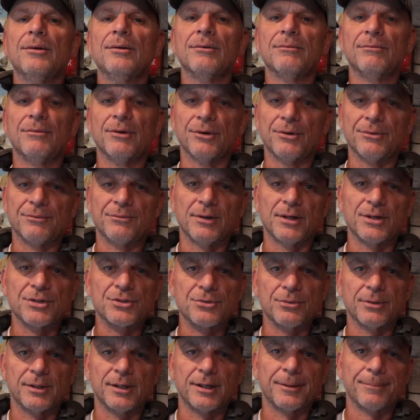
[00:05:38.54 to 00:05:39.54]
Very
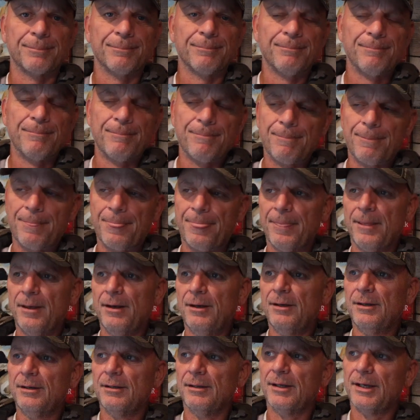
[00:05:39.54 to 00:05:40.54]
frustrating.
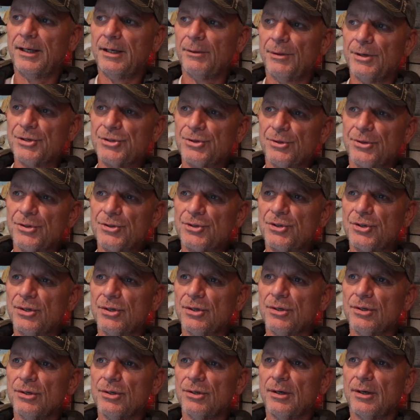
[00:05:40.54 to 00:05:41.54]
Anyway, so this
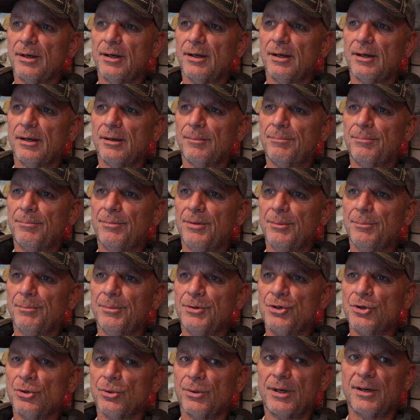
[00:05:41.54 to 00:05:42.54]
year, the
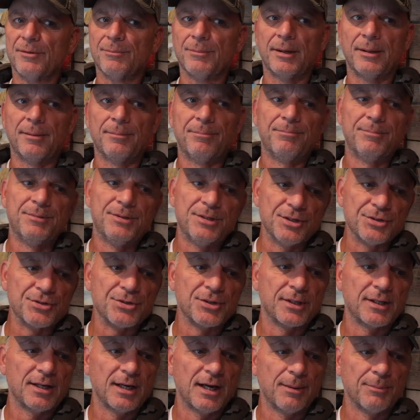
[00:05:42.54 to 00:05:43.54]
majority of my
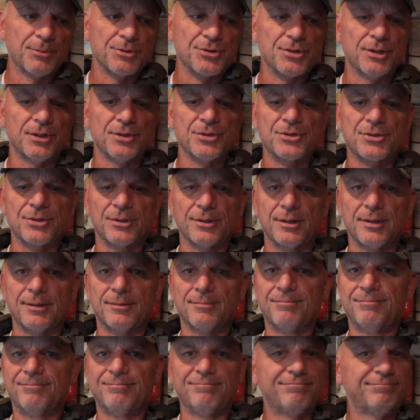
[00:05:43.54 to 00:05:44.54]
decent cameras all
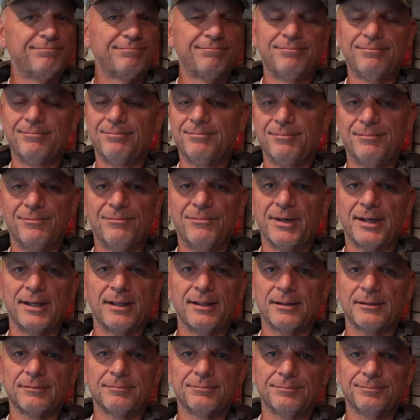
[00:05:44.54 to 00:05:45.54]
started
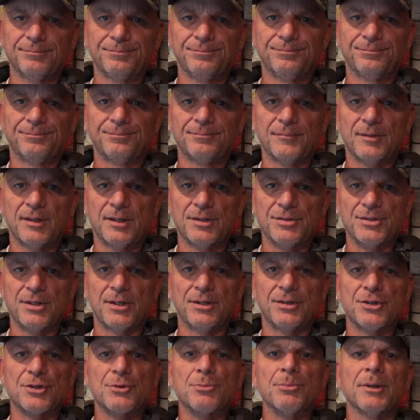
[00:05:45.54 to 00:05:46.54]
failing. Because
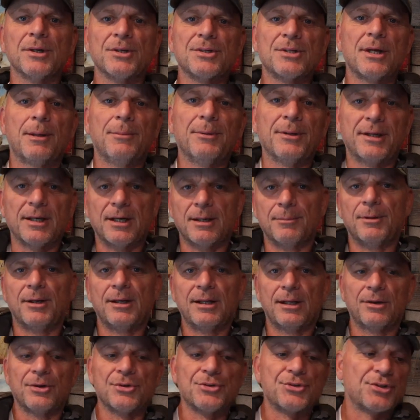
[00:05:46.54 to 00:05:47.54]
in the springtime, I'll get them
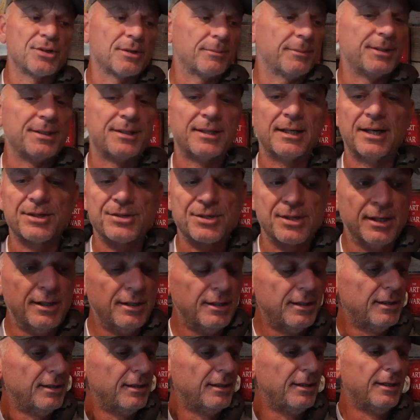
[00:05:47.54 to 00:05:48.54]
all out, sit at my desk,
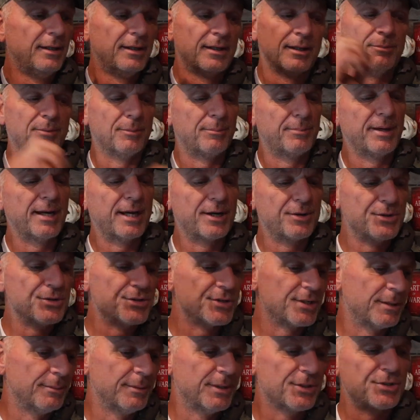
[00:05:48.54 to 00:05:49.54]
put
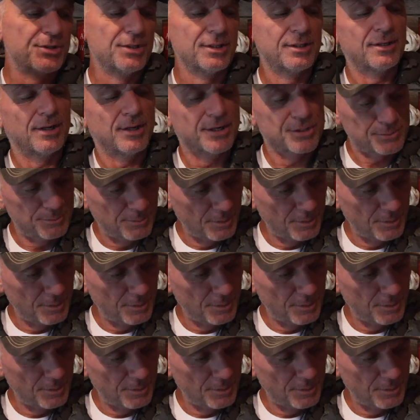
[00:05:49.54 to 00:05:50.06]
batteries in them, SD cards,